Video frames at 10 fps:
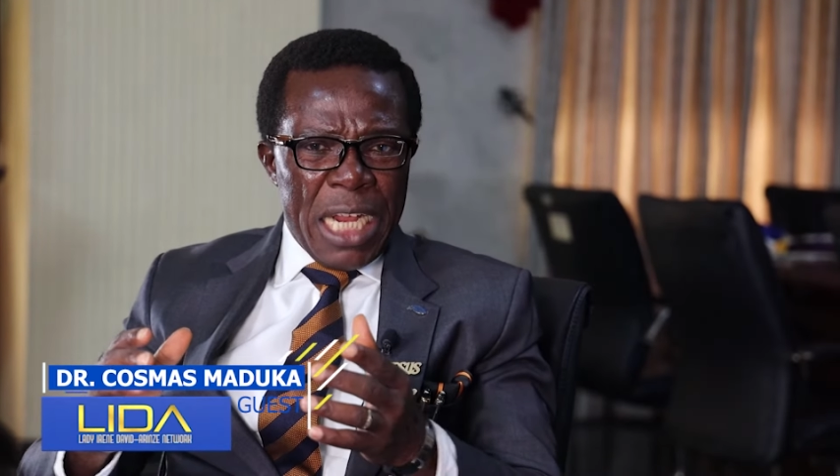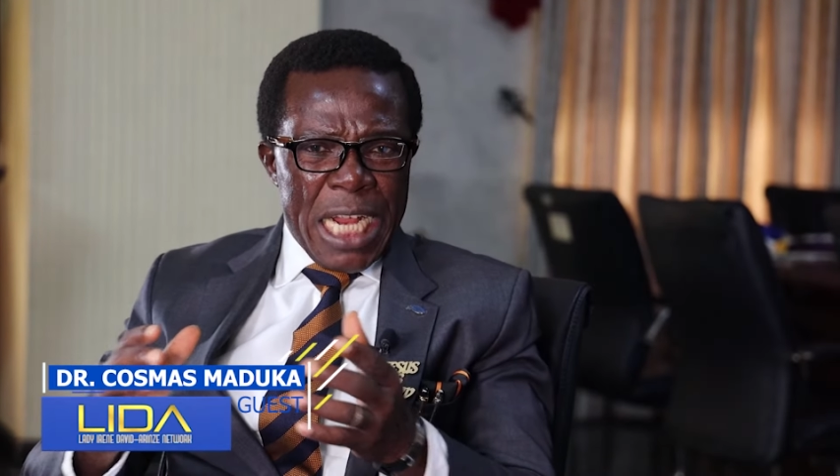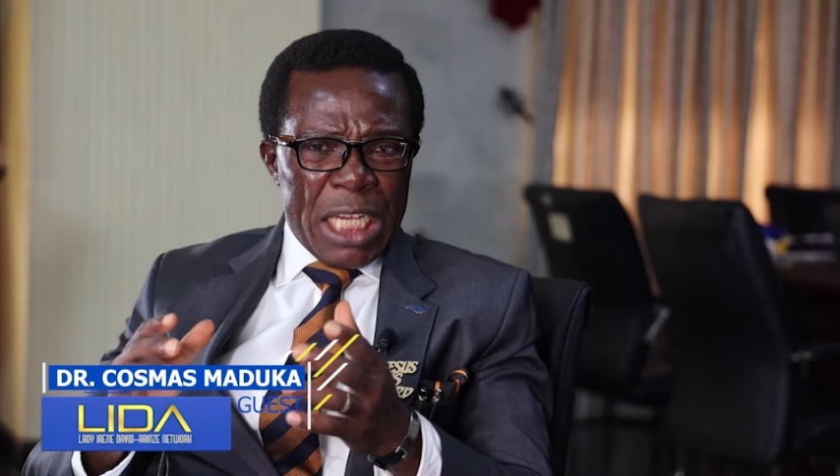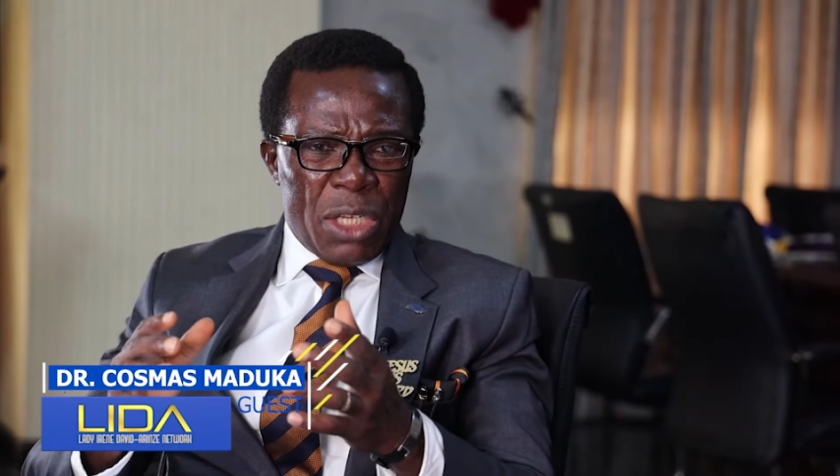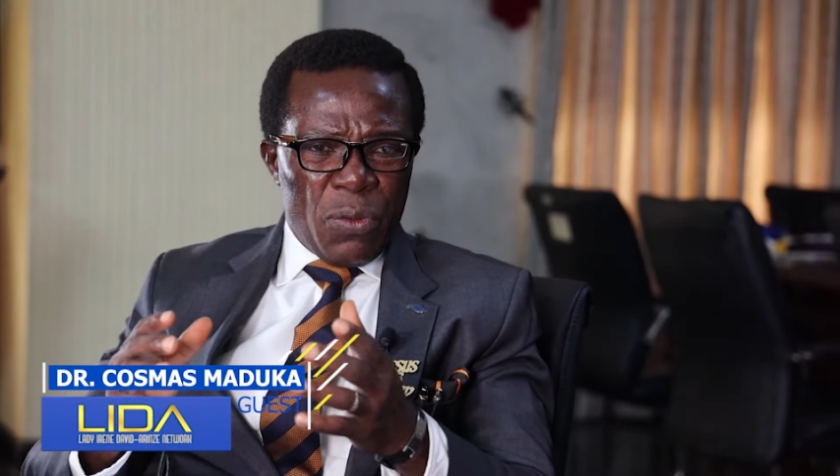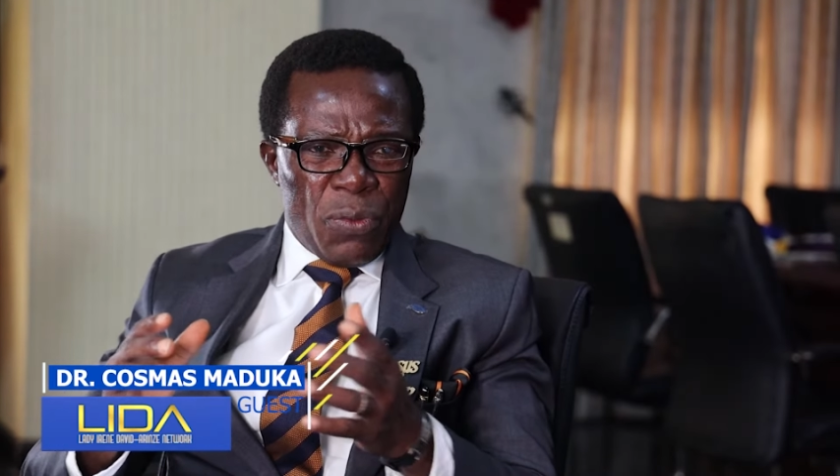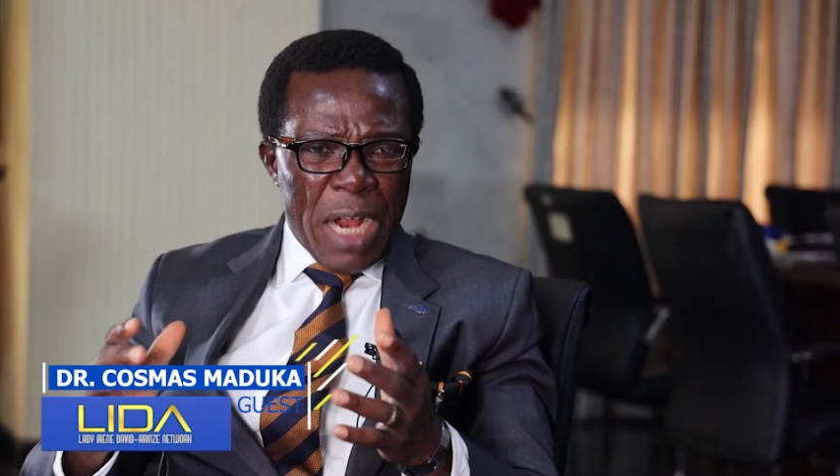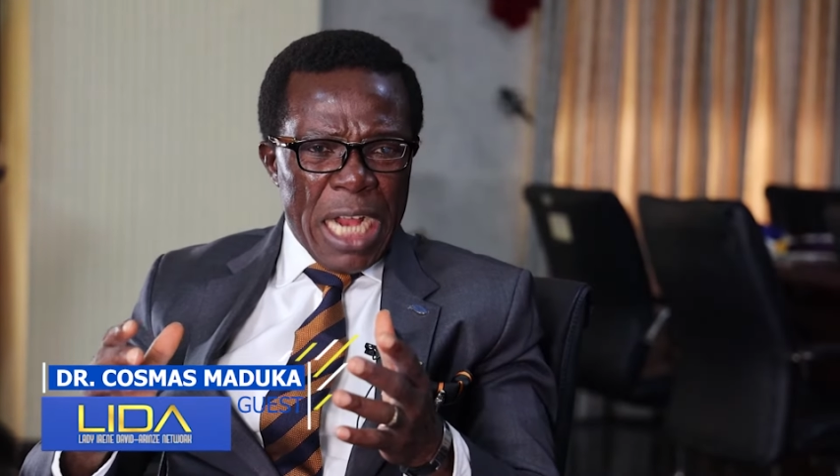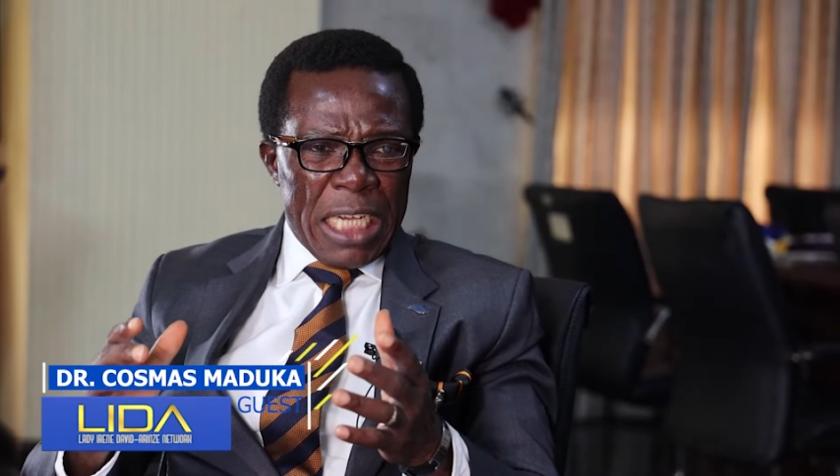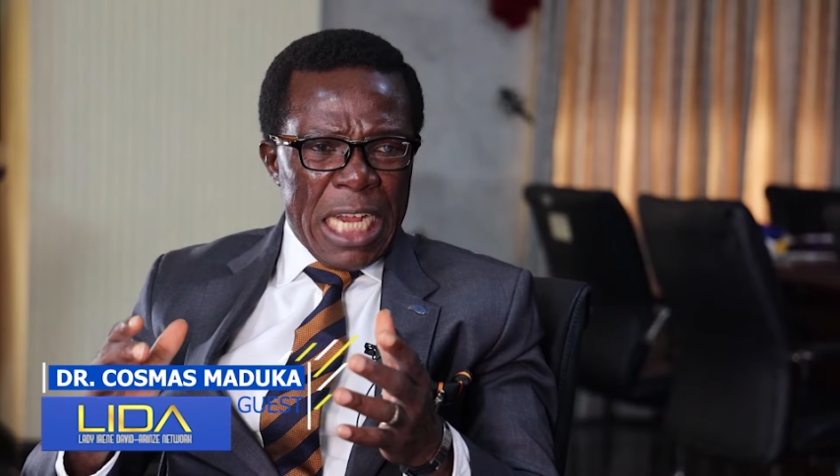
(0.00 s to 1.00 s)
get to
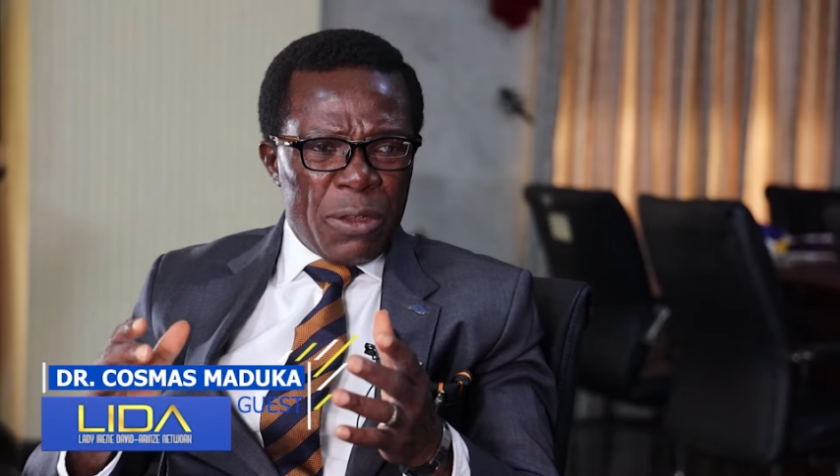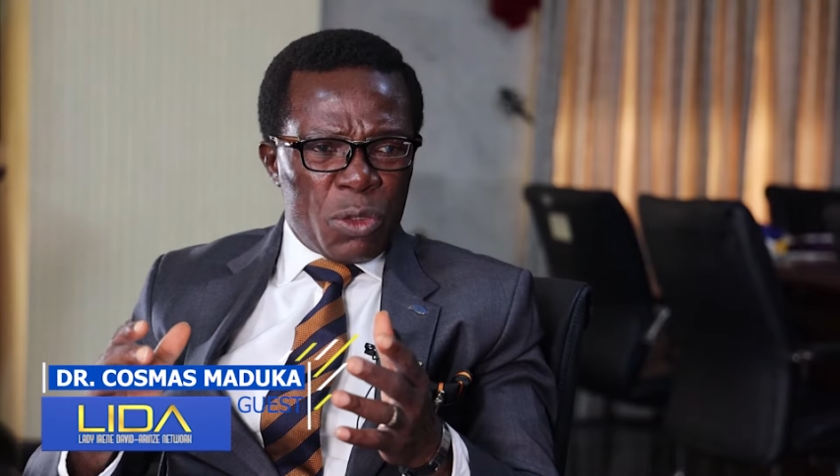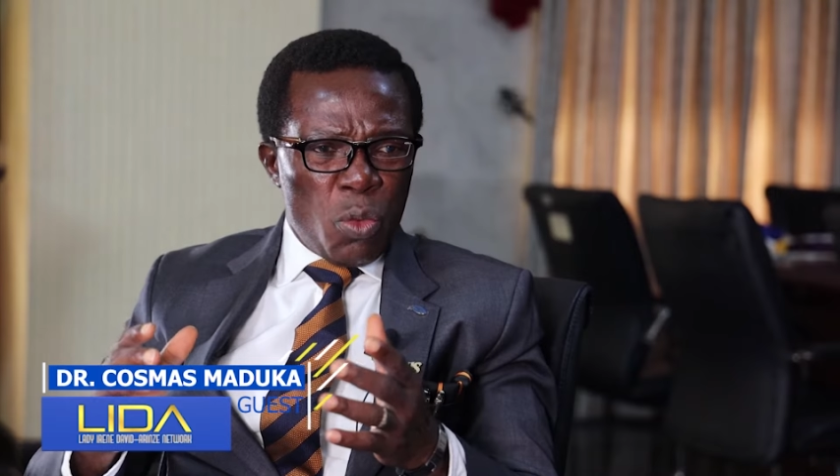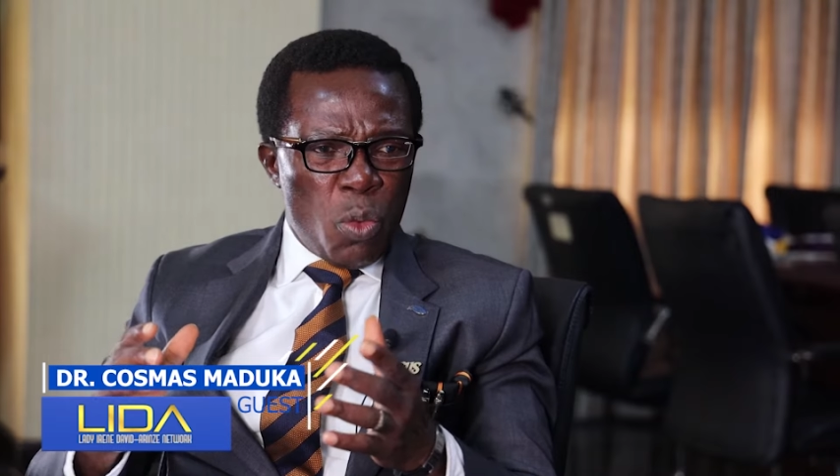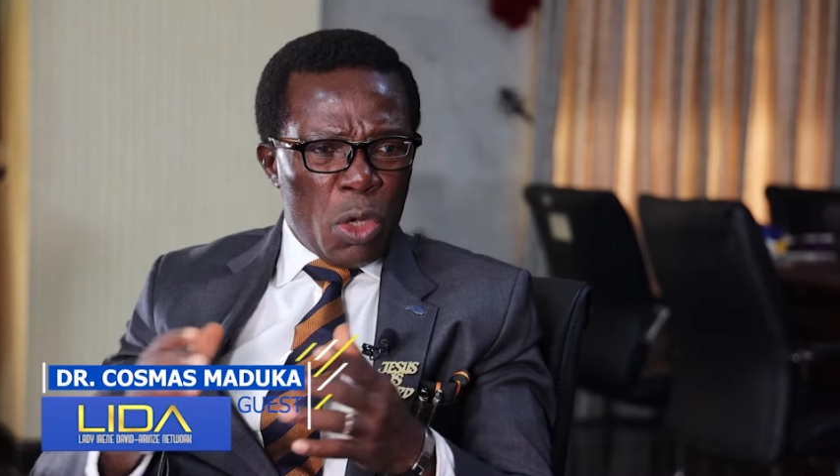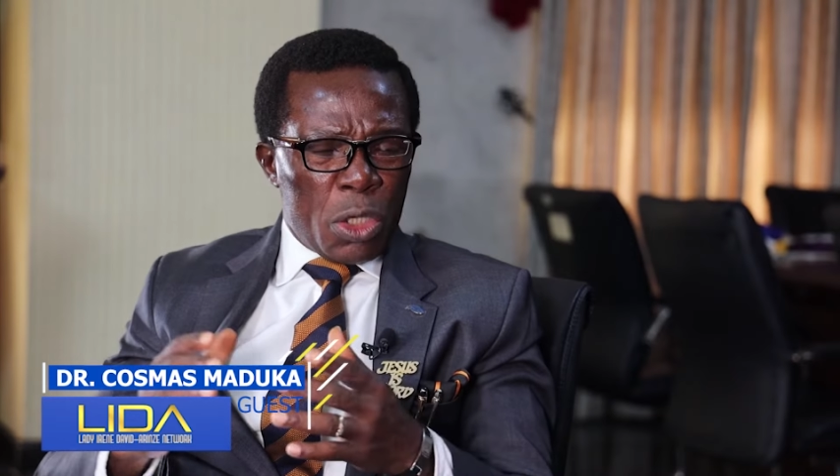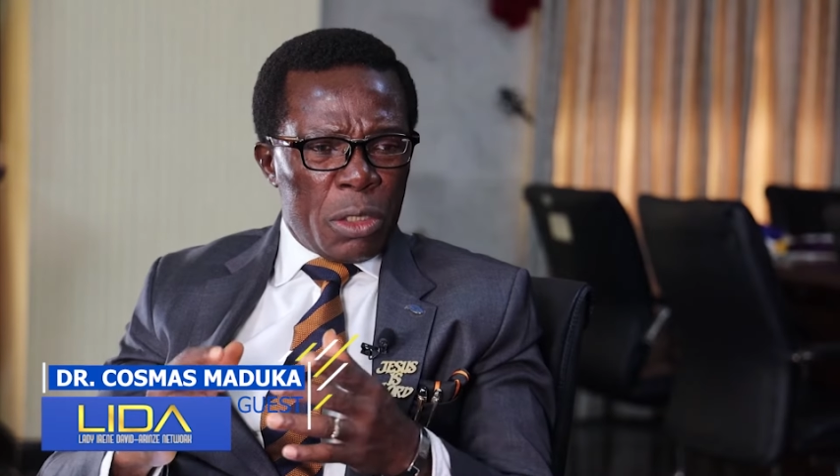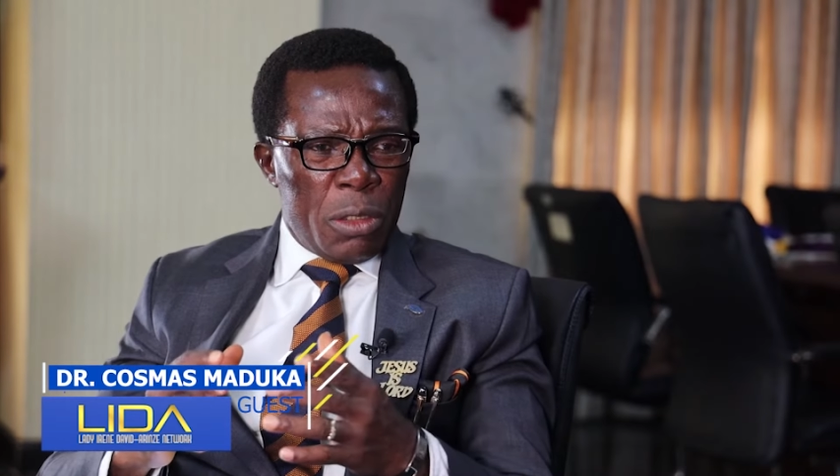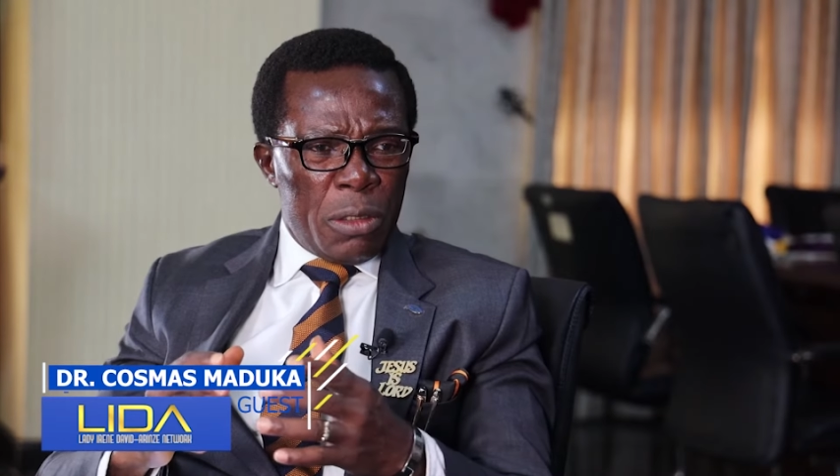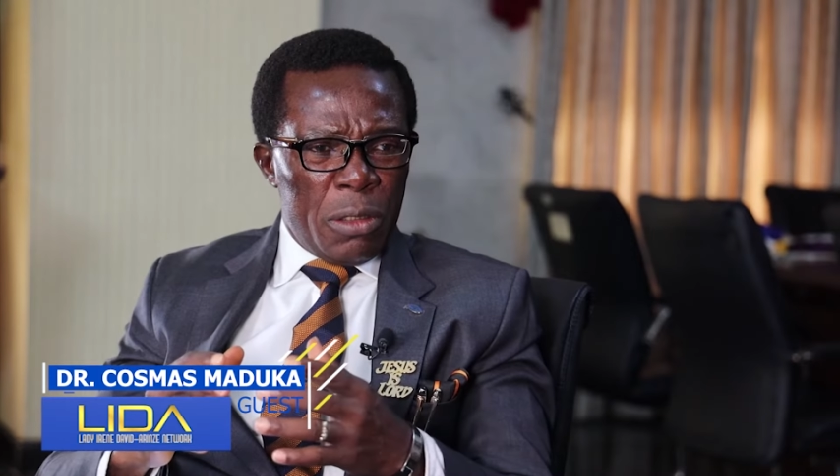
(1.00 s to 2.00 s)
find out what